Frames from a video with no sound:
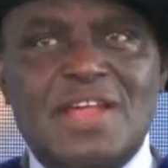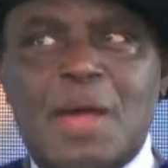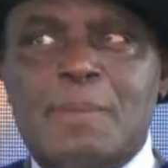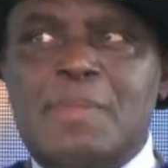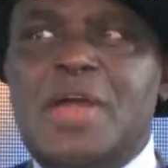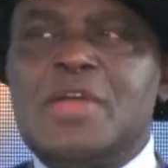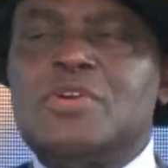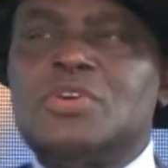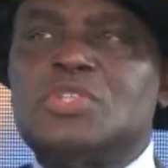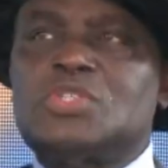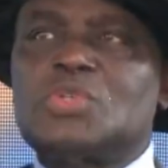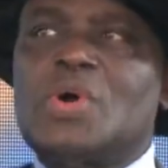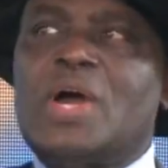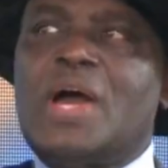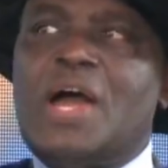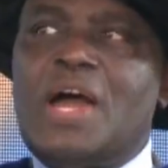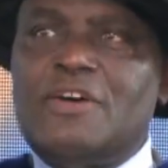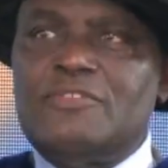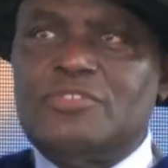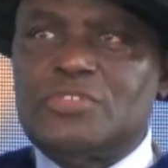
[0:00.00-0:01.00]
Am I going to
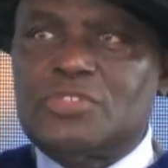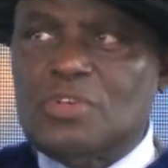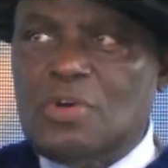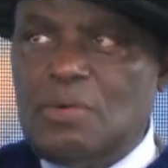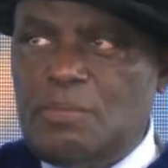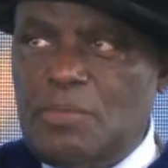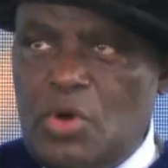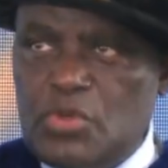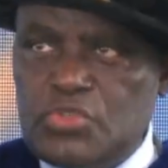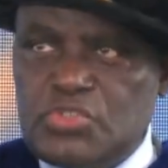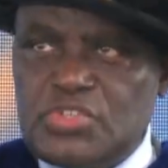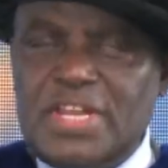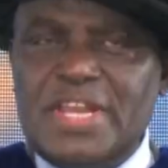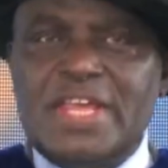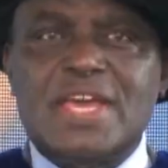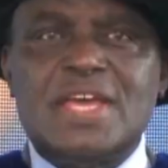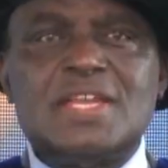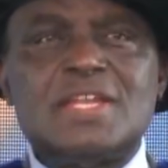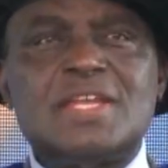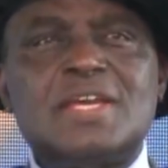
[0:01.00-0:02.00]
have some
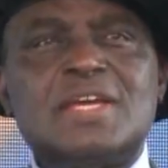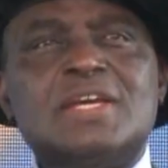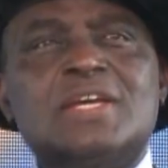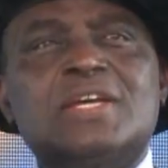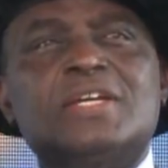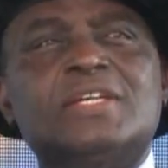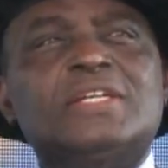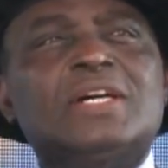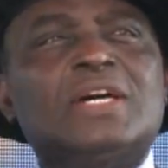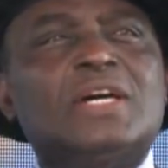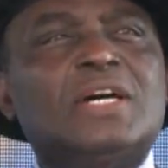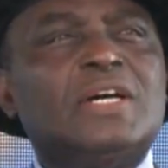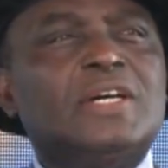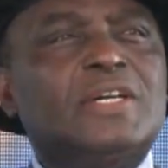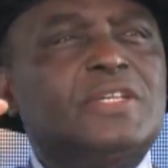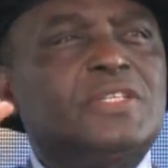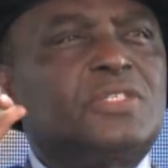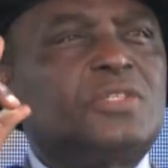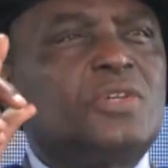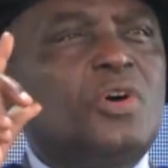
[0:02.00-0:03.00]
Australian,
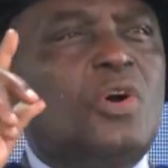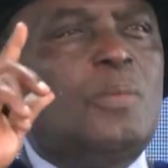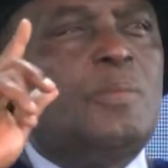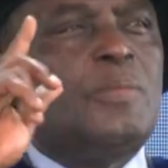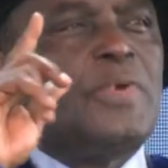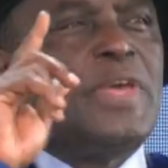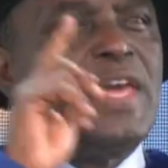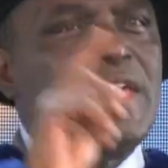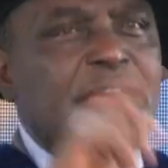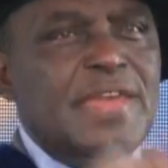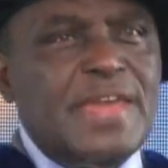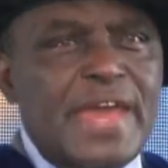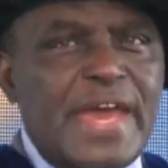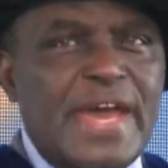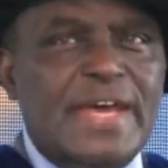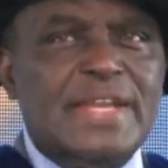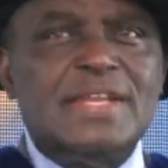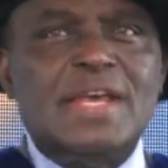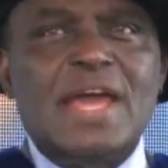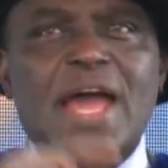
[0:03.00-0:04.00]
some
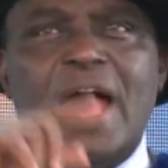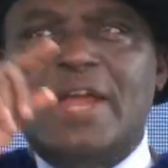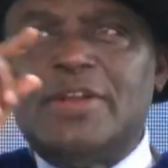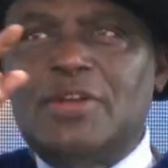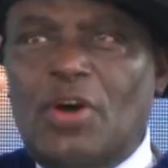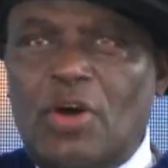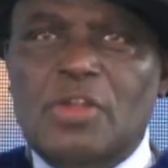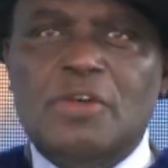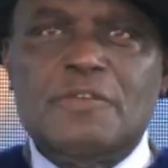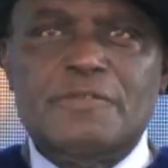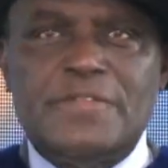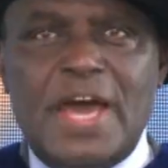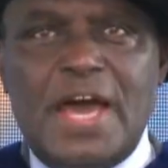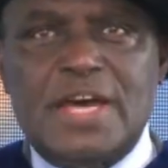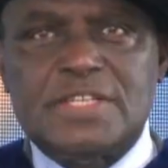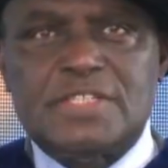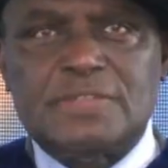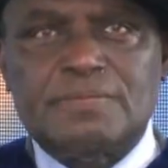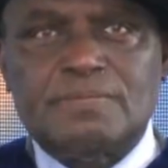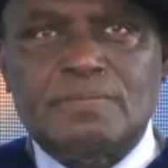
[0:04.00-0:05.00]
Kenyan, and all of
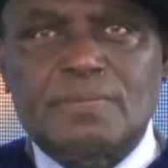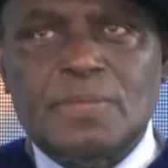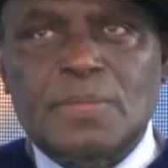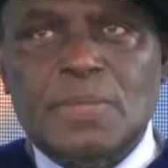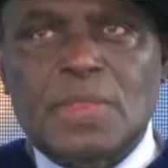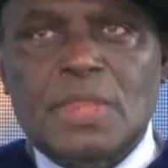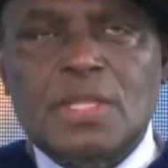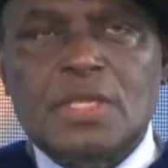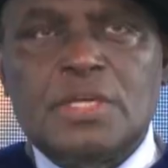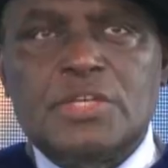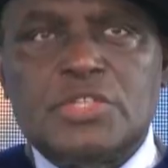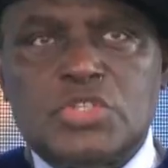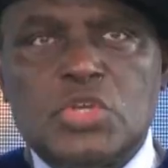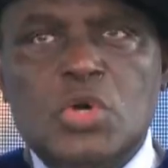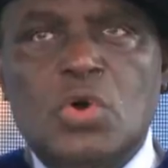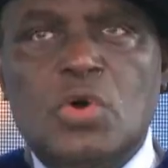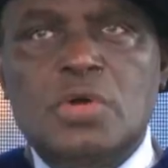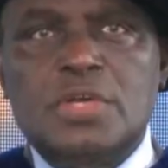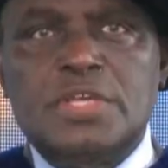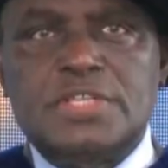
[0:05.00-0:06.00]
that?
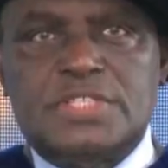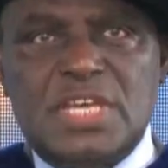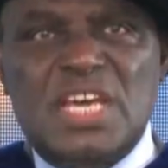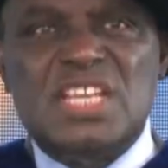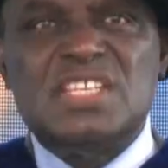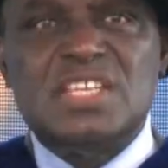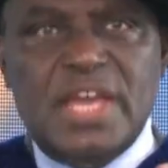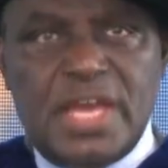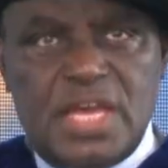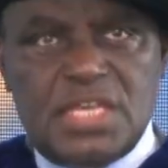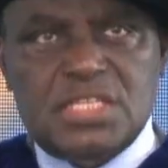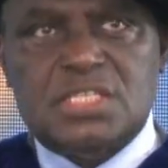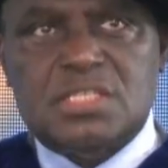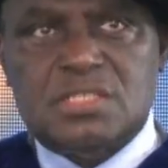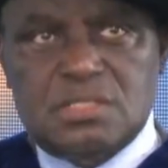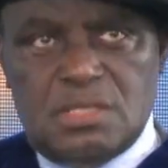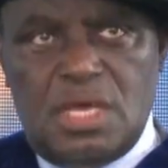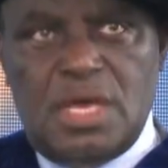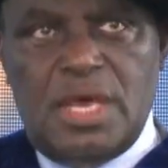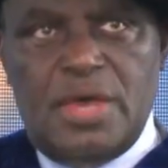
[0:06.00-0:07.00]
So he said,
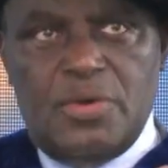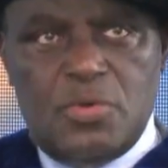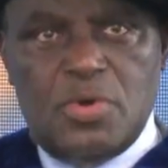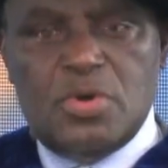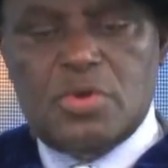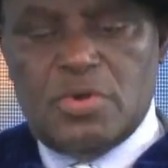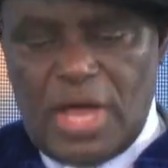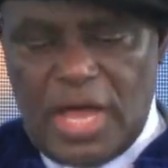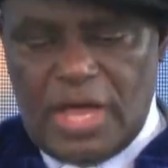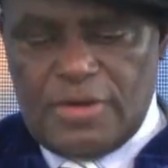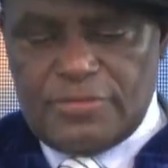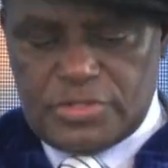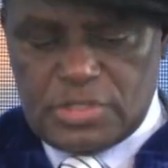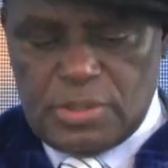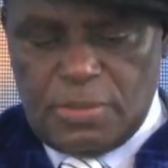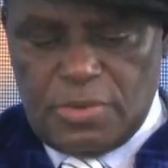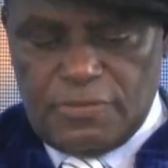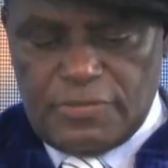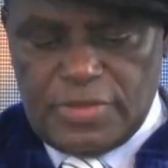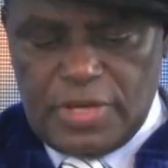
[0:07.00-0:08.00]
yes, we're going to have some
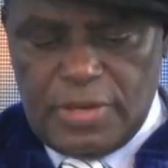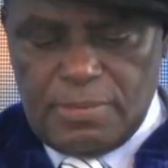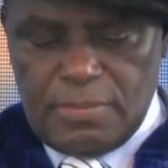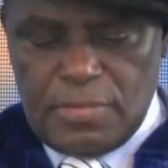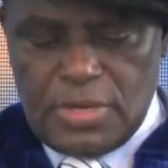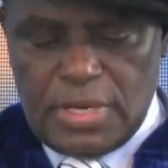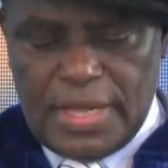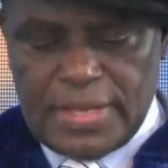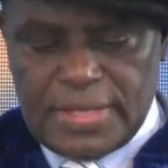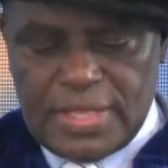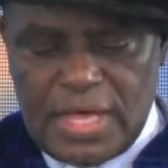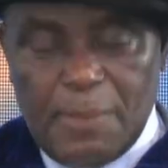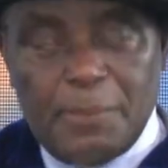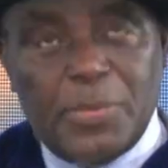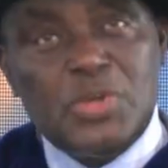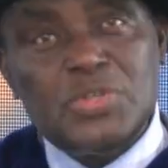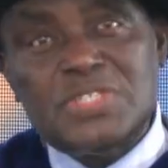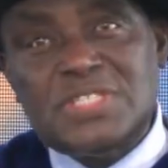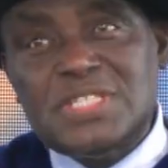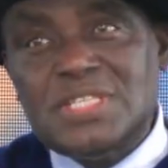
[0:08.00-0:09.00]
of them like that.
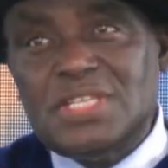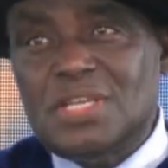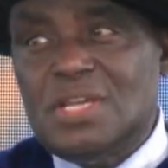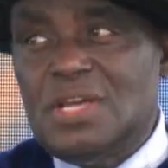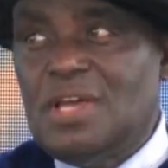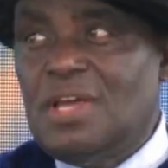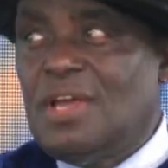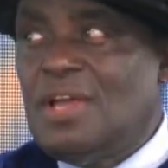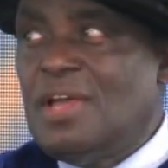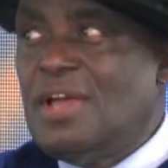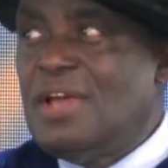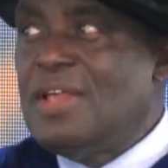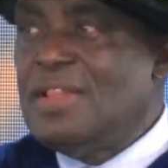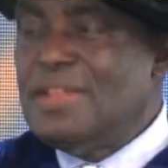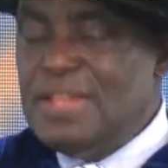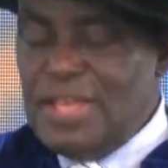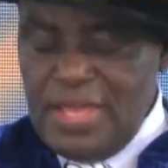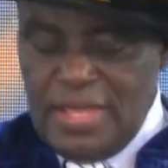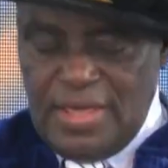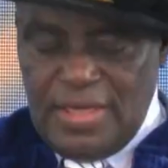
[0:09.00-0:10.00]
But you see,
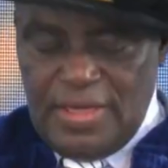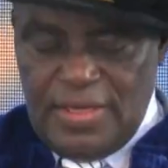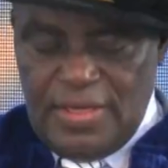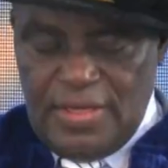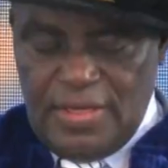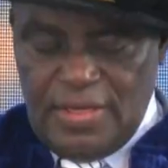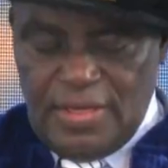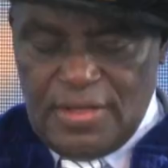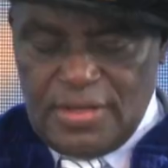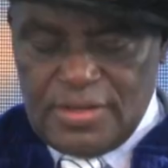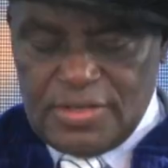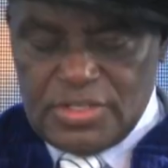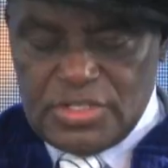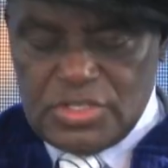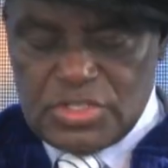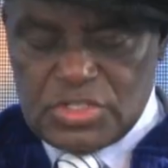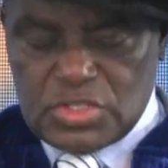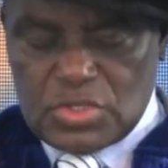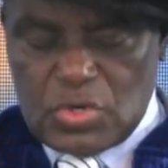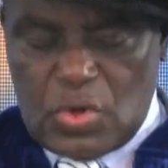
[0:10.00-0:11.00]
the
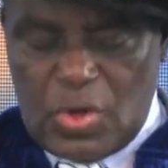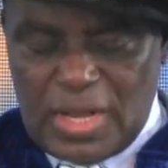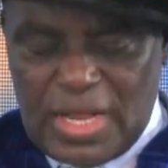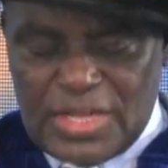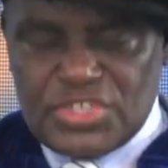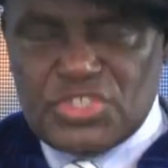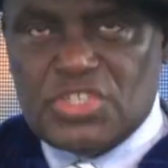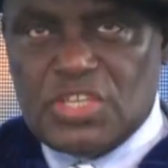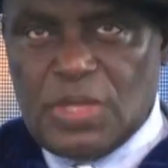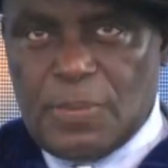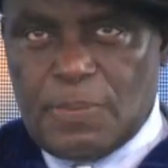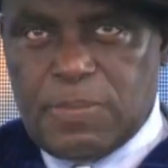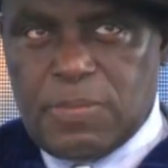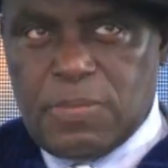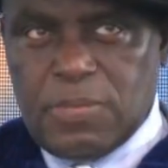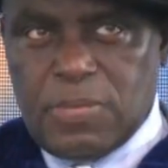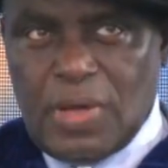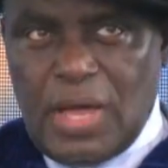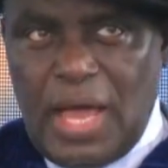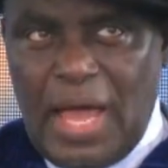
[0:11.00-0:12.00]
scholarship
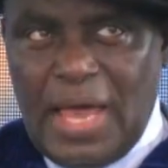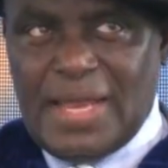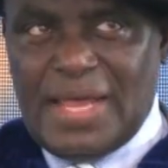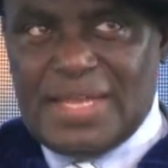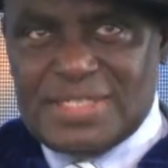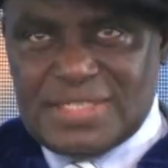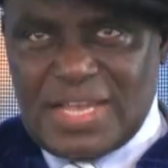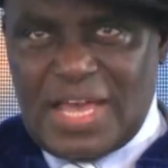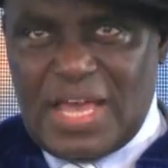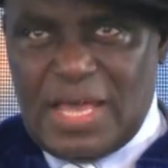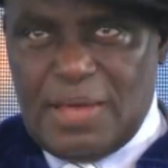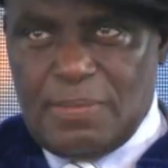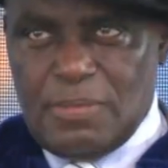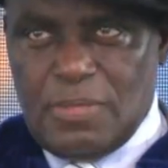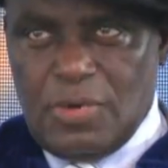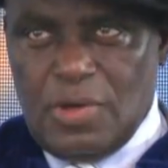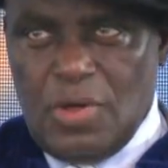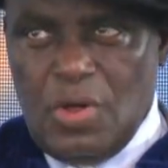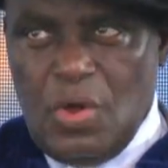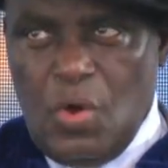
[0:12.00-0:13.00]
at that time
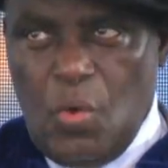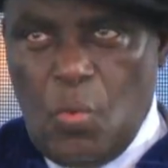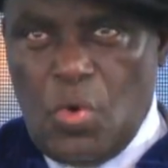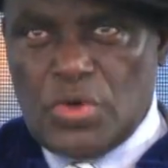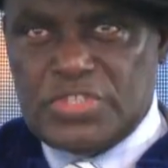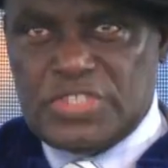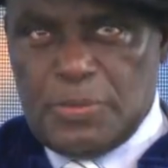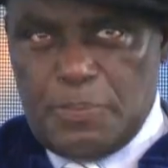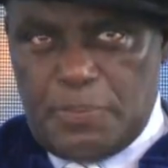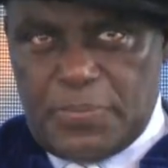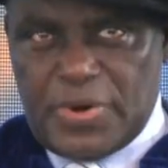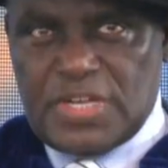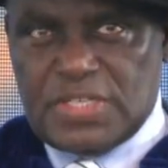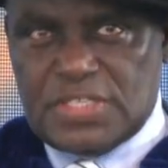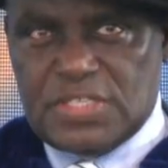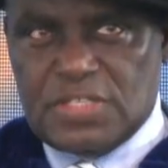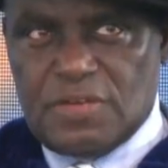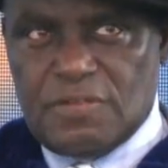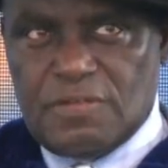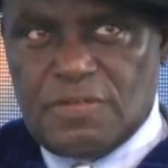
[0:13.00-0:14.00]
was
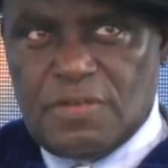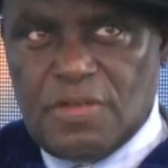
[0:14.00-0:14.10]
impressive